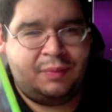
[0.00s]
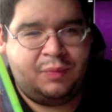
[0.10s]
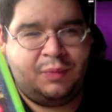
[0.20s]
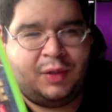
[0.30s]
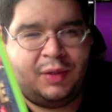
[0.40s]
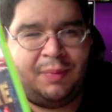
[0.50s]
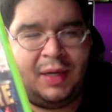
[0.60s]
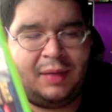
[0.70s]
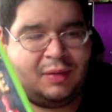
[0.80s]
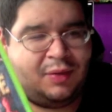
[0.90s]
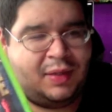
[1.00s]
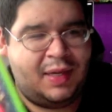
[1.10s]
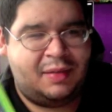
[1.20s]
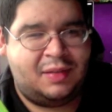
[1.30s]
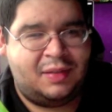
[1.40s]
one of the pickups, 3
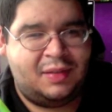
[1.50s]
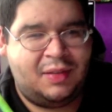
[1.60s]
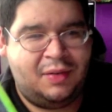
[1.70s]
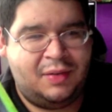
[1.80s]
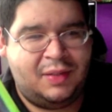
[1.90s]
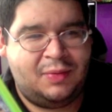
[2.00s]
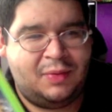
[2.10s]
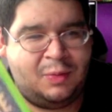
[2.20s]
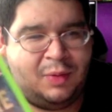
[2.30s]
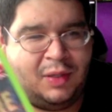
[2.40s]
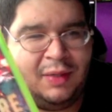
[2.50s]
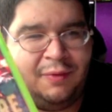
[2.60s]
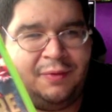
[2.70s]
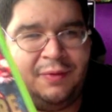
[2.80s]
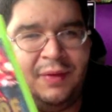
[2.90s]
discs. So this one's pretty
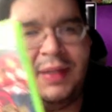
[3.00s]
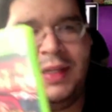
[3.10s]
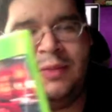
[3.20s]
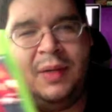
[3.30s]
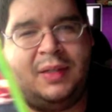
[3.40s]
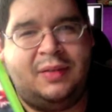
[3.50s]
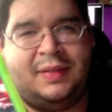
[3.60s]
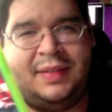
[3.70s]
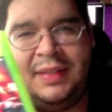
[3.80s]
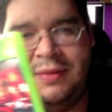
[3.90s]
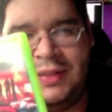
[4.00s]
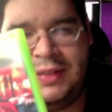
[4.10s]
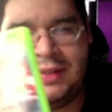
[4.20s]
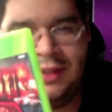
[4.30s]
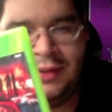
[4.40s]
on the Xbox 360 version.
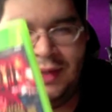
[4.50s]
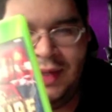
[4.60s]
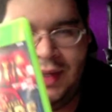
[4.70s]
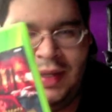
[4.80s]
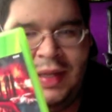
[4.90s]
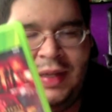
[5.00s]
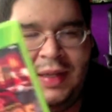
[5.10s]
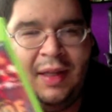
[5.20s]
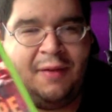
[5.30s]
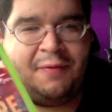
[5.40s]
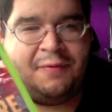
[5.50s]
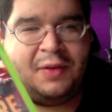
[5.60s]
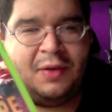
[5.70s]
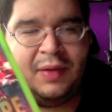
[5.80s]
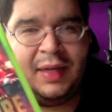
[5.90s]
So if you
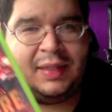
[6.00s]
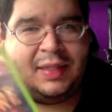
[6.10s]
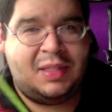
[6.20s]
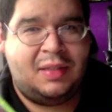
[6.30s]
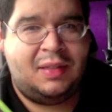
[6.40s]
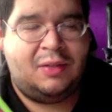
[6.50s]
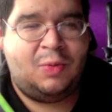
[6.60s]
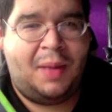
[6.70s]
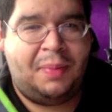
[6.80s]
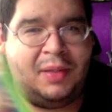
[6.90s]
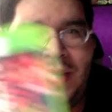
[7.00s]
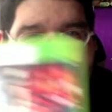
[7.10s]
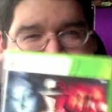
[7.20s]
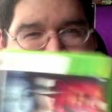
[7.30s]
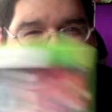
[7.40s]
don't like disc swapping,
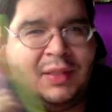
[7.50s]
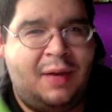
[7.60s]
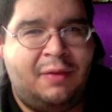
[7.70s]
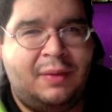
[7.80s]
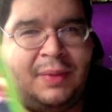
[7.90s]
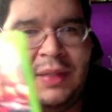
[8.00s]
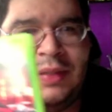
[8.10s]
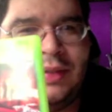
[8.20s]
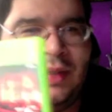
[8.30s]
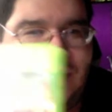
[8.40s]
just get it for the PS3,